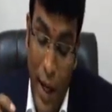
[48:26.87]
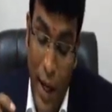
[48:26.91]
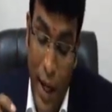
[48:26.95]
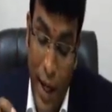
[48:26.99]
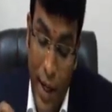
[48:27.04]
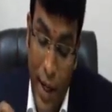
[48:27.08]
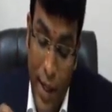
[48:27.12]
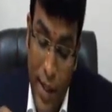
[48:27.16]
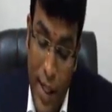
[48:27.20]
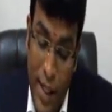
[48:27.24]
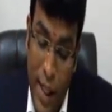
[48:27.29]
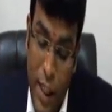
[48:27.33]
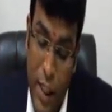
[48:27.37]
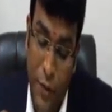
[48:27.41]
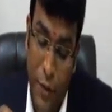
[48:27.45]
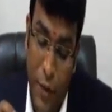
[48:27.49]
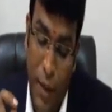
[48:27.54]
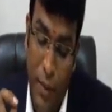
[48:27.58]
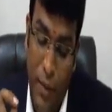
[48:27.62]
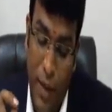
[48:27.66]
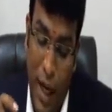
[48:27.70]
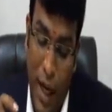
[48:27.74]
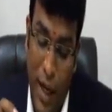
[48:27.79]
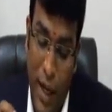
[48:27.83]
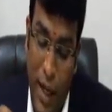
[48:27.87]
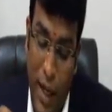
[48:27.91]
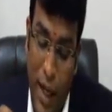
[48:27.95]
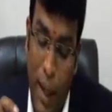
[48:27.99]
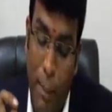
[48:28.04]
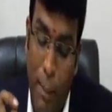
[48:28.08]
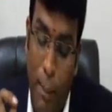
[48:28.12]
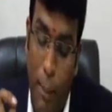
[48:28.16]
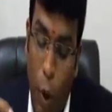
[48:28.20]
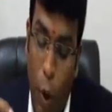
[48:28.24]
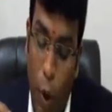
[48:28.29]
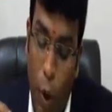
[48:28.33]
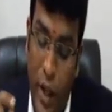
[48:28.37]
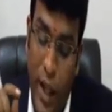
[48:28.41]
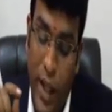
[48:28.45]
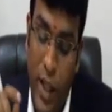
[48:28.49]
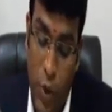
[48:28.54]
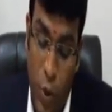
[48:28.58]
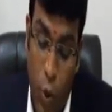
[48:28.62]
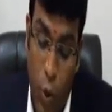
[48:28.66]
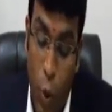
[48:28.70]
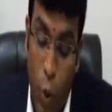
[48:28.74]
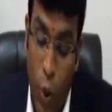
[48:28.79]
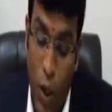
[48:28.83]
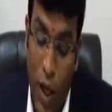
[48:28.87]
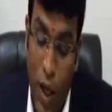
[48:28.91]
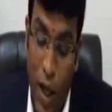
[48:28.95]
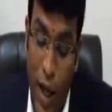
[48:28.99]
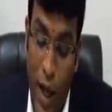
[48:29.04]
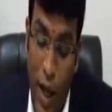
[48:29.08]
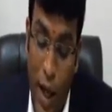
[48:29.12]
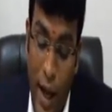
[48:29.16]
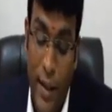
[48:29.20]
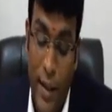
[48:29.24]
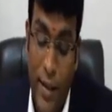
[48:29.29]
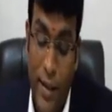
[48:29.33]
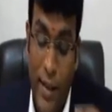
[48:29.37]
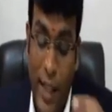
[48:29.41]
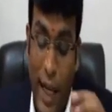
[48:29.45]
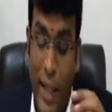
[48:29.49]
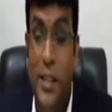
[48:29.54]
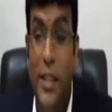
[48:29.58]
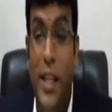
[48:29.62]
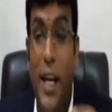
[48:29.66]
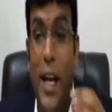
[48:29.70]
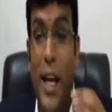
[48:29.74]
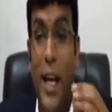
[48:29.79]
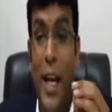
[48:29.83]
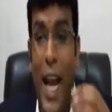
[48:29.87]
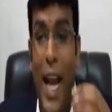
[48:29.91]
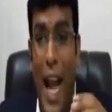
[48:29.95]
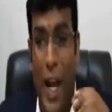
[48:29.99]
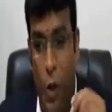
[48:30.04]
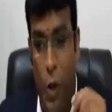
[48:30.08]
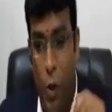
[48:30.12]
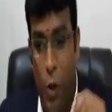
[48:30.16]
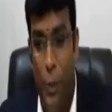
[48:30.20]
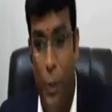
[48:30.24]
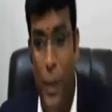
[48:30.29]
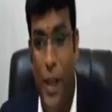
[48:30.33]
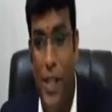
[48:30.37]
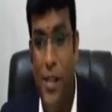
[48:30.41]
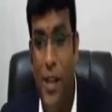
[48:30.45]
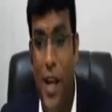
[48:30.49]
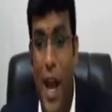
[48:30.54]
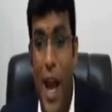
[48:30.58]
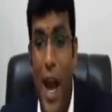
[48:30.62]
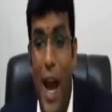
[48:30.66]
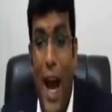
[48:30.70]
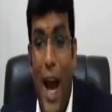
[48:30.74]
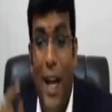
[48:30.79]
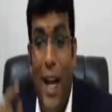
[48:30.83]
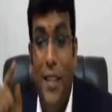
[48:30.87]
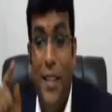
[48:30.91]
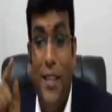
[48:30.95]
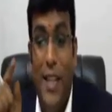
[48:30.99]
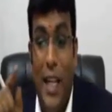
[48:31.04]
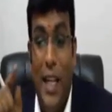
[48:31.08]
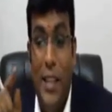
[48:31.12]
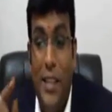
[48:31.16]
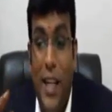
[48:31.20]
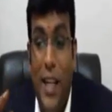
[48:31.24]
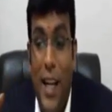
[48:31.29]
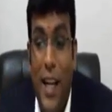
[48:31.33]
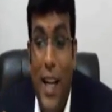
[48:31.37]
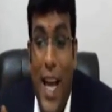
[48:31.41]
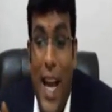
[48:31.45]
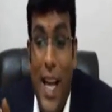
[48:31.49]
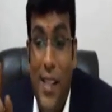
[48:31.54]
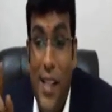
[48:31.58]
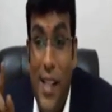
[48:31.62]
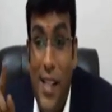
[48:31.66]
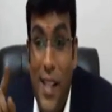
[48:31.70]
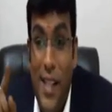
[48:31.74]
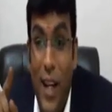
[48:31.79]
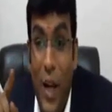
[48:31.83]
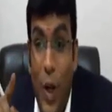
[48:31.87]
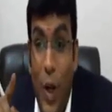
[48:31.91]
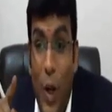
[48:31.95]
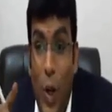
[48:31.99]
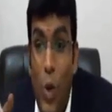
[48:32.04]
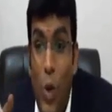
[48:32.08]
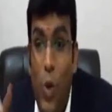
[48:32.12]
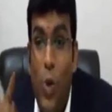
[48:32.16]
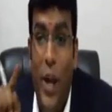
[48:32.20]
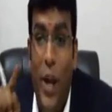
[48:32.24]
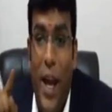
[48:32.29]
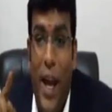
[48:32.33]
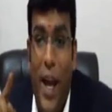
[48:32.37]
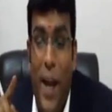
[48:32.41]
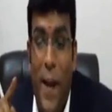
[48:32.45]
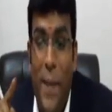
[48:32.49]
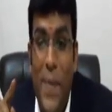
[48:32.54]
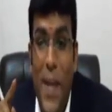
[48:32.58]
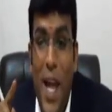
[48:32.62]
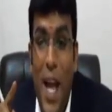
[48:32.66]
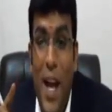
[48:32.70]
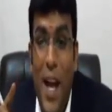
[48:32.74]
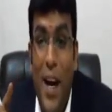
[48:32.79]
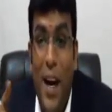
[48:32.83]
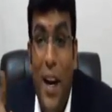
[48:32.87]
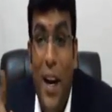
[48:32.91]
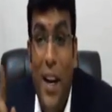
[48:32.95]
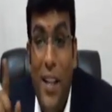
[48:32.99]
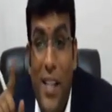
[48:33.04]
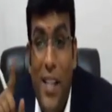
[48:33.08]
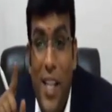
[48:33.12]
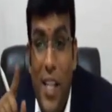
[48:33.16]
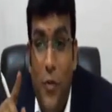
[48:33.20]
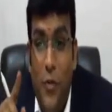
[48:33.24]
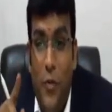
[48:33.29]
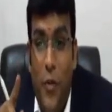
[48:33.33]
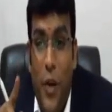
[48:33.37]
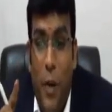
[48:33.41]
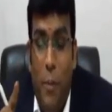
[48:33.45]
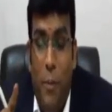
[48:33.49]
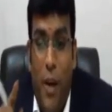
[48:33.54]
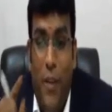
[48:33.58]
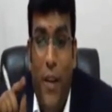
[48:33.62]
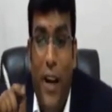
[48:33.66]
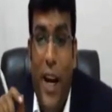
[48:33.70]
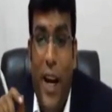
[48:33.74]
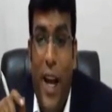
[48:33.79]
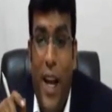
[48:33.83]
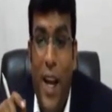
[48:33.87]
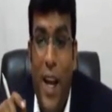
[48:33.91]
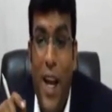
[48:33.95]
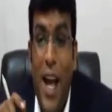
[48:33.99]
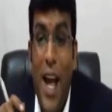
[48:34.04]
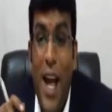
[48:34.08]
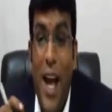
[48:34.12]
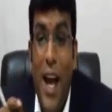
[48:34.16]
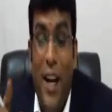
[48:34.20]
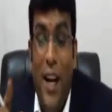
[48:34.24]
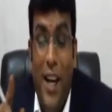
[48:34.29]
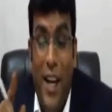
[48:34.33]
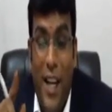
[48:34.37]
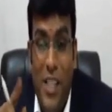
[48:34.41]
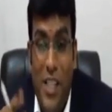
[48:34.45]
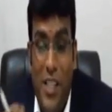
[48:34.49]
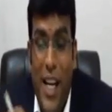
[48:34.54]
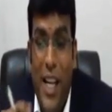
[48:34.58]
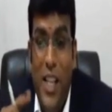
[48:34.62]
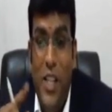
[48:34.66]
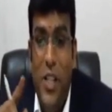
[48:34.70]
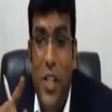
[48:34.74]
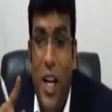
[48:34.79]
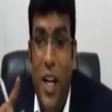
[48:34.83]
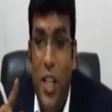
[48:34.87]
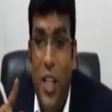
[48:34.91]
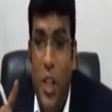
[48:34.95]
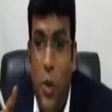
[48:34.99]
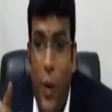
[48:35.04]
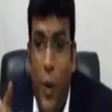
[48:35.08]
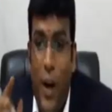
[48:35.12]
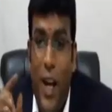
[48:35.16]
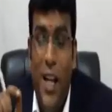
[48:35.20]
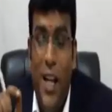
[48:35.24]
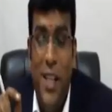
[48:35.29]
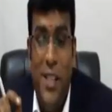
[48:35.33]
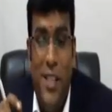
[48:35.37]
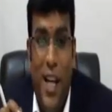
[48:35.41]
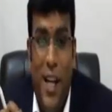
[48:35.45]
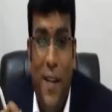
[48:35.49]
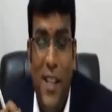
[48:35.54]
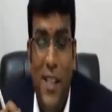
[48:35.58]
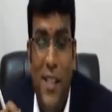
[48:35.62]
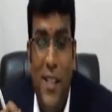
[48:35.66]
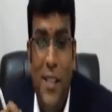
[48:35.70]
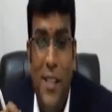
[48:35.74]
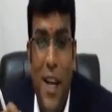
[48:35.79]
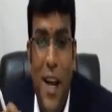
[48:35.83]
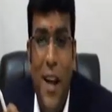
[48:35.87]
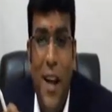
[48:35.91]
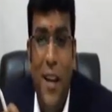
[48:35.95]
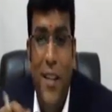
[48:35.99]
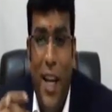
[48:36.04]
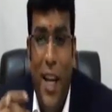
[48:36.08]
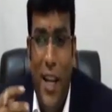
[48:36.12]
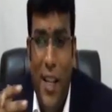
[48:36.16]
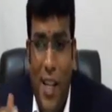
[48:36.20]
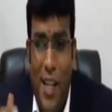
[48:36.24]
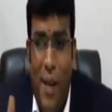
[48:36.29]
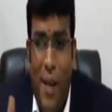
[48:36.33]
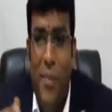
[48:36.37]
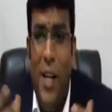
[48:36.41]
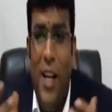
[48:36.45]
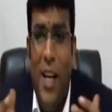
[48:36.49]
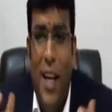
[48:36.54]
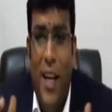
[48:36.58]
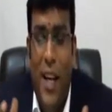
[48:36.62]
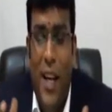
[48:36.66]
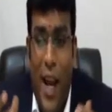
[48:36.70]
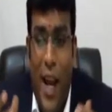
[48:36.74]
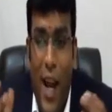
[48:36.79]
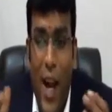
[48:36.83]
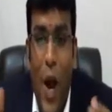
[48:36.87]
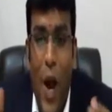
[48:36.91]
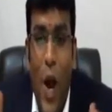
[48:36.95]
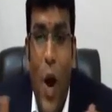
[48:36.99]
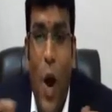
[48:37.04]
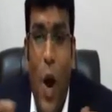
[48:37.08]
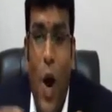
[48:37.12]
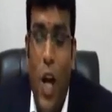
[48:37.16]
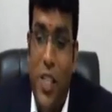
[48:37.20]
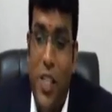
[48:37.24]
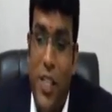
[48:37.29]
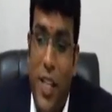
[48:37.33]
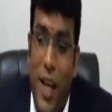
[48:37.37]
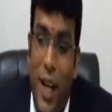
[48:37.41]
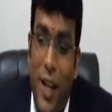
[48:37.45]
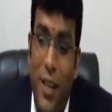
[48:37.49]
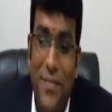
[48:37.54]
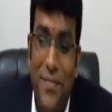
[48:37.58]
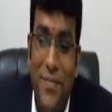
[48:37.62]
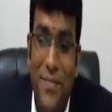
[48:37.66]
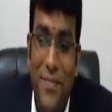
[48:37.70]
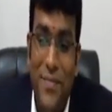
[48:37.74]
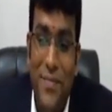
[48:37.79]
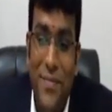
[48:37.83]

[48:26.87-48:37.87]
Receipts from running a boarding school, 30 lakh rupees, and 30 lakhs is including receipts for providing residential dwelling service. That is something like a hostel.